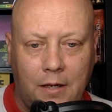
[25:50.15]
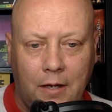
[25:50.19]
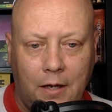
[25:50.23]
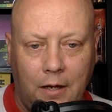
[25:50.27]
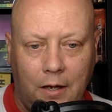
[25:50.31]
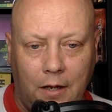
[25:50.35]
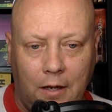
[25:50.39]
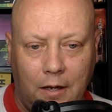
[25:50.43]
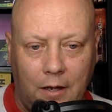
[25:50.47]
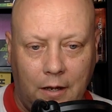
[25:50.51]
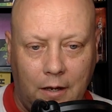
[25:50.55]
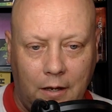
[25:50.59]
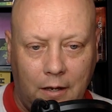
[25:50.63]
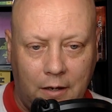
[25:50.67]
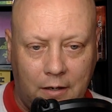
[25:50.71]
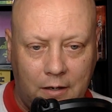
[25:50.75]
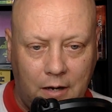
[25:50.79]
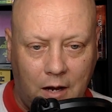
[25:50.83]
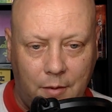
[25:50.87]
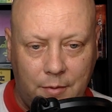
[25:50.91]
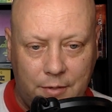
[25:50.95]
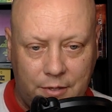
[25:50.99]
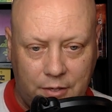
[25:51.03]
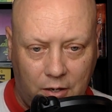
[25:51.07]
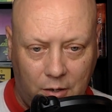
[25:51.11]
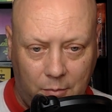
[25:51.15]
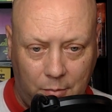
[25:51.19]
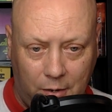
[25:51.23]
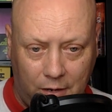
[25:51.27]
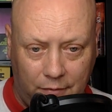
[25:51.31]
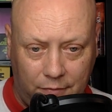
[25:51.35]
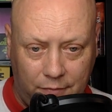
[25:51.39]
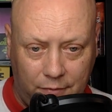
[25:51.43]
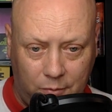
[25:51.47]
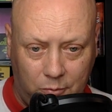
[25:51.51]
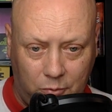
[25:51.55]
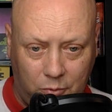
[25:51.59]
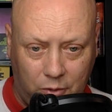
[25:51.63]
A commentary by
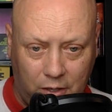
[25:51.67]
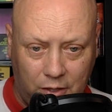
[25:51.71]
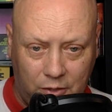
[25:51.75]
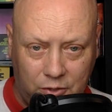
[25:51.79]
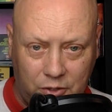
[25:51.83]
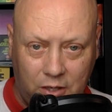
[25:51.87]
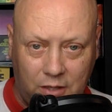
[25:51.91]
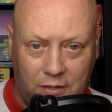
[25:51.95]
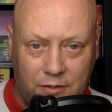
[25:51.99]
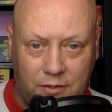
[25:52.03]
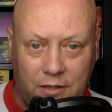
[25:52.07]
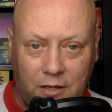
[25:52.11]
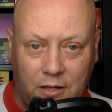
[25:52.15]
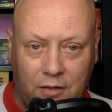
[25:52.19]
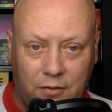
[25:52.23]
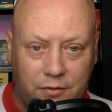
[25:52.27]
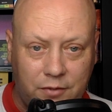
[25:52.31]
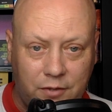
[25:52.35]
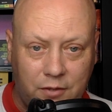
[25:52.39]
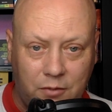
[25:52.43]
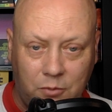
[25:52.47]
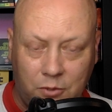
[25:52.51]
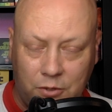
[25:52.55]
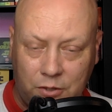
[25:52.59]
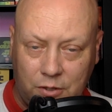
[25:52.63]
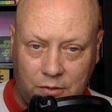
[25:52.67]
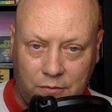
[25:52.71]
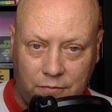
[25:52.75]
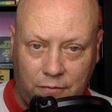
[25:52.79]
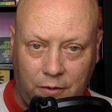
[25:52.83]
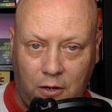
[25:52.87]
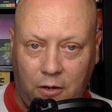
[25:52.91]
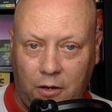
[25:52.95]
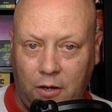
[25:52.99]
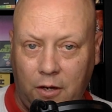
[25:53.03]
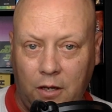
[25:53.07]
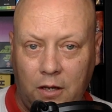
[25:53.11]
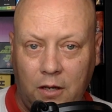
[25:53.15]
film critic Josh Nelson, which is
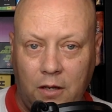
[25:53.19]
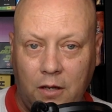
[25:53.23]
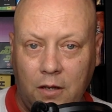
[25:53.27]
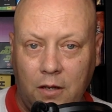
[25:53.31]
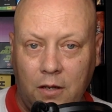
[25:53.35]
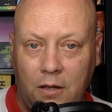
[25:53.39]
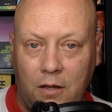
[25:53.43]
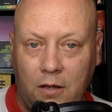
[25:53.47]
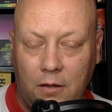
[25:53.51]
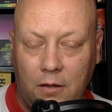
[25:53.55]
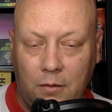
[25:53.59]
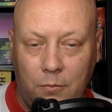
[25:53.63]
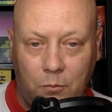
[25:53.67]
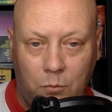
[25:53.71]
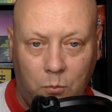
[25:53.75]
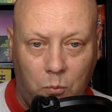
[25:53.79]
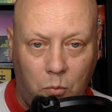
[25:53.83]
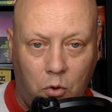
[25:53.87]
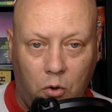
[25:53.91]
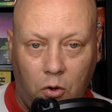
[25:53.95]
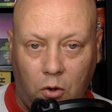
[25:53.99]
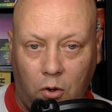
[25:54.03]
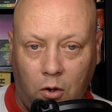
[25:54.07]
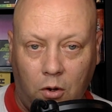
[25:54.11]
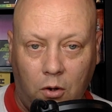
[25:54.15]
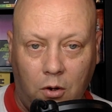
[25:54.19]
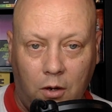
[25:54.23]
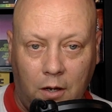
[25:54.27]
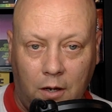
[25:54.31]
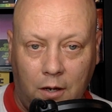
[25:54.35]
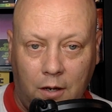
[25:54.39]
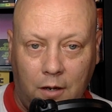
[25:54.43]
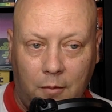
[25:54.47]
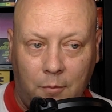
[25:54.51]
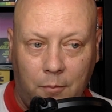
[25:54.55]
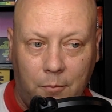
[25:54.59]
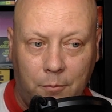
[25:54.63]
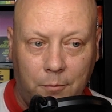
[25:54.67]
very more
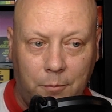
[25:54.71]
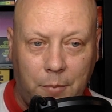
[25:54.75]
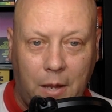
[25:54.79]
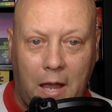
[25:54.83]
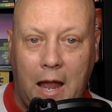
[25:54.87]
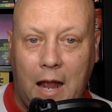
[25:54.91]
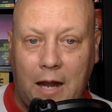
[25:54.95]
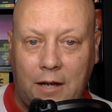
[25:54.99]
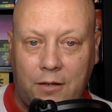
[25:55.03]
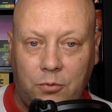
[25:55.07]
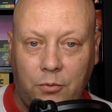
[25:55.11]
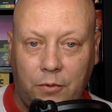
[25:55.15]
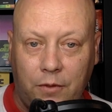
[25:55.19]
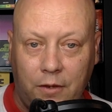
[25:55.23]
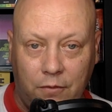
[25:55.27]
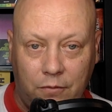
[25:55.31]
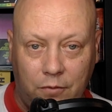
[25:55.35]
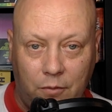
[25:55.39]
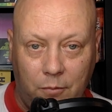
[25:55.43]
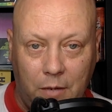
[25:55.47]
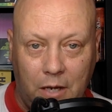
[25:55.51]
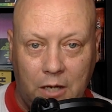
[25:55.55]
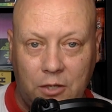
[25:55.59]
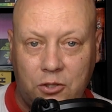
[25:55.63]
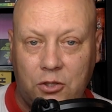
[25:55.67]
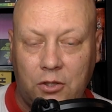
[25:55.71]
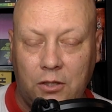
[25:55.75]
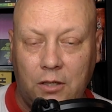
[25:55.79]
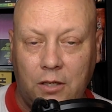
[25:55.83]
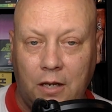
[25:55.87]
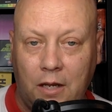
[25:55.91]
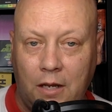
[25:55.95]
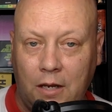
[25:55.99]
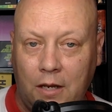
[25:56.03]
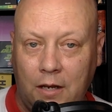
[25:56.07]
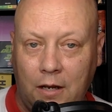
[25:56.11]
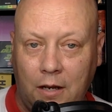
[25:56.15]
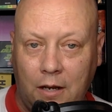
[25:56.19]
packed with information,
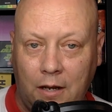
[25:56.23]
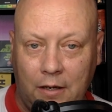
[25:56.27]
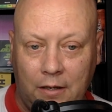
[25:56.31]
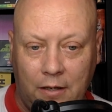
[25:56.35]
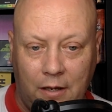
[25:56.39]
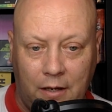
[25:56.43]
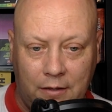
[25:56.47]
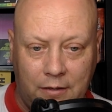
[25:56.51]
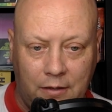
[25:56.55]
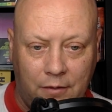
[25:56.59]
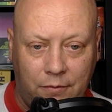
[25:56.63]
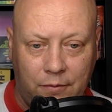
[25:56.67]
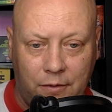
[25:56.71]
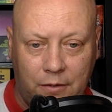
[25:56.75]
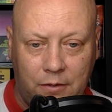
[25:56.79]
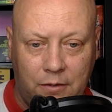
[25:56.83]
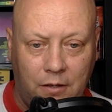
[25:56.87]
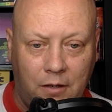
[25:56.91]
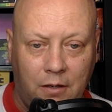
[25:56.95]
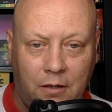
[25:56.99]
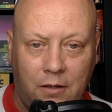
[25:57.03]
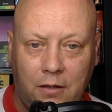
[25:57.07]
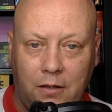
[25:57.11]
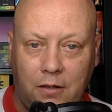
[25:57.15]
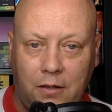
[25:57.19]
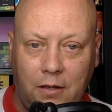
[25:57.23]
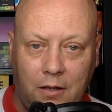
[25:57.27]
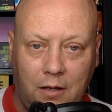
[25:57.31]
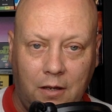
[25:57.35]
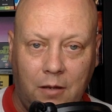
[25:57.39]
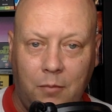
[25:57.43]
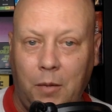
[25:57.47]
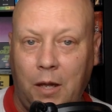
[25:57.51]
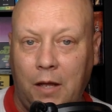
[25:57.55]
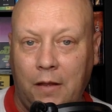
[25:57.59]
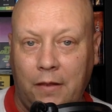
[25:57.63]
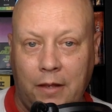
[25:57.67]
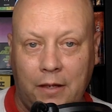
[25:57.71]
and I definitely dug
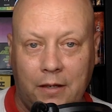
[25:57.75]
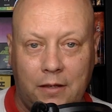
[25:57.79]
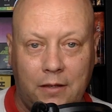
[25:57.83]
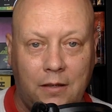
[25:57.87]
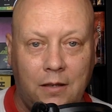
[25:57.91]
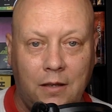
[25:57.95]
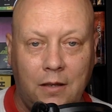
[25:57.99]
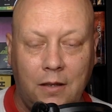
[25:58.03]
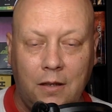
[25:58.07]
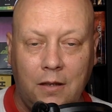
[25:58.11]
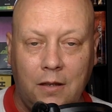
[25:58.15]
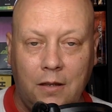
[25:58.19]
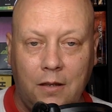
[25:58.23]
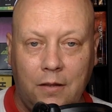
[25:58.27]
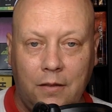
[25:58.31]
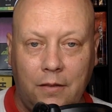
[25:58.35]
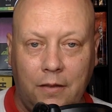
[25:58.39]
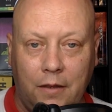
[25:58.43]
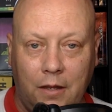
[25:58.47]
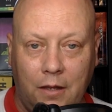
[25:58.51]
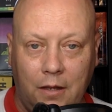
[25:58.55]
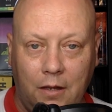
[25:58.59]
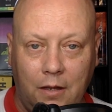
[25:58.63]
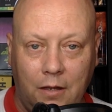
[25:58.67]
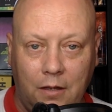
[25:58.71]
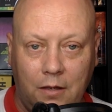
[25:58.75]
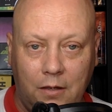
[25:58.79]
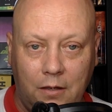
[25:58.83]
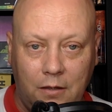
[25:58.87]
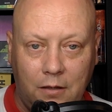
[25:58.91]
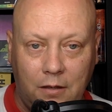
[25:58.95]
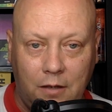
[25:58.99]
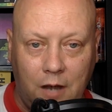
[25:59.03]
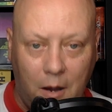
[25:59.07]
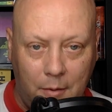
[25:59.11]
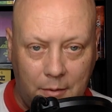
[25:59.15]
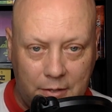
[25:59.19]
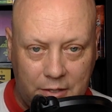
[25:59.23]
him. I like the
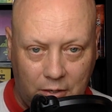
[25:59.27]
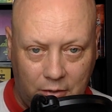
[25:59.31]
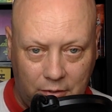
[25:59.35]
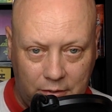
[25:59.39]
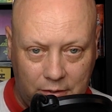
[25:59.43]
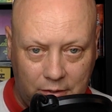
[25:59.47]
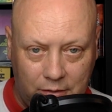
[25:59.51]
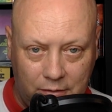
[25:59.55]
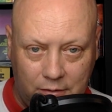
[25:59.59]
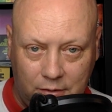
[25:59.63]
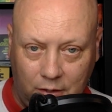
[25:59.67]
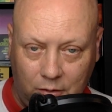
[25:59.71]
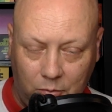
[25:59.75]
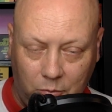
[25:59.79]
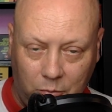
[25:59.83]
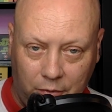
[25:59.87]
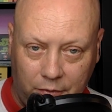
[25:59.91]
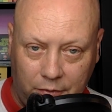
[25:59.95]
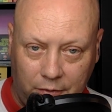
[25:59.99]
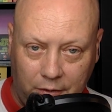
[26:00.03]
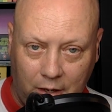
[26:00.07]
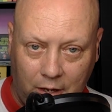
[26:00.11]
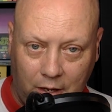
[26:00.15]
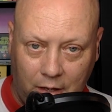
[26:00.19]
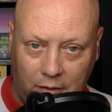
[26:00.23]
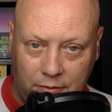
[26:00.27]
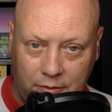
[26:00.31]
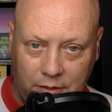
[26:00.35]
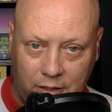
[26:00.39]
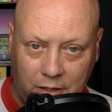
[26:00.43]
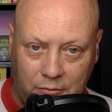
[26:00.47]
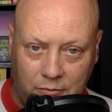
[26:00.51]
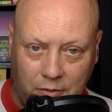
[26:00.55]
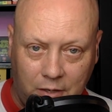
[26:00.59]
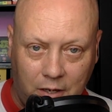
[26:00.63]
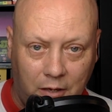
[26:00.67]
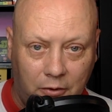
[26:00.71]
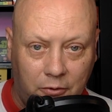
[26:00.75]
commentaries he's done with
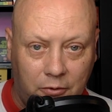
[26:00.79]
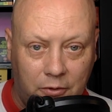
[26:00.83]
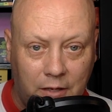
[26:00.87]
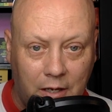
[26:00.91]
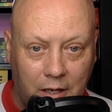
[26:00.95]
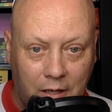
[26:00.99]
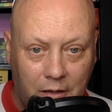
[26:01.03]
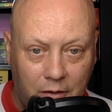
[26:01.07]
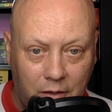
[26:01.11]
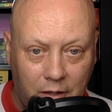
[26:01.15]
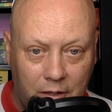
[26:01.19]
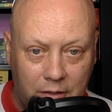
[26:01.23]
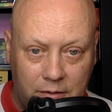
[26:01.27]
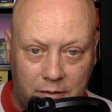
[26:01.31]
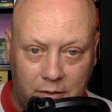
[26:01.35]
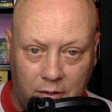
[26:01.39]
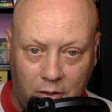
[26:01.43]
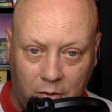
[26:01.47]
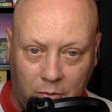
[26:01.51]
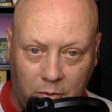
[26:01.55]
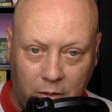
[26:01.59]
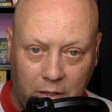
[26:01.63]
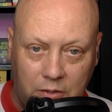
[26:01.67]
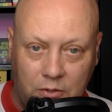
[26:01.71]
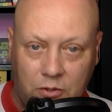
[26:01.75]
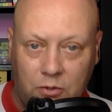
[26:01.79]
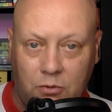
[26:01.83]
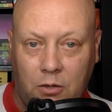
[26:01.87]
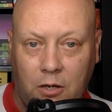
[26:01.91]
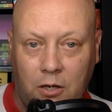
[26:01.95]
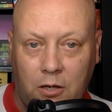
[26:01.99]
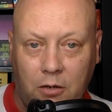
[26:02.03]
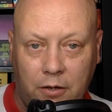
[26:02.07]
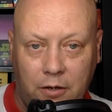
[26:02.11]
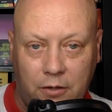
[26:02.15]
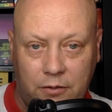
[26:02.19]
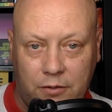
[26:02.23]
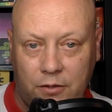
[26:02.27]
Alexandra Heller-Nicholas. They're a great
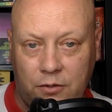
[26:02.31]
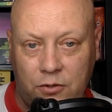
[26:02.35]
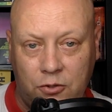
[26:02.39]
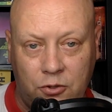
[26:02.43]
duo. Here's a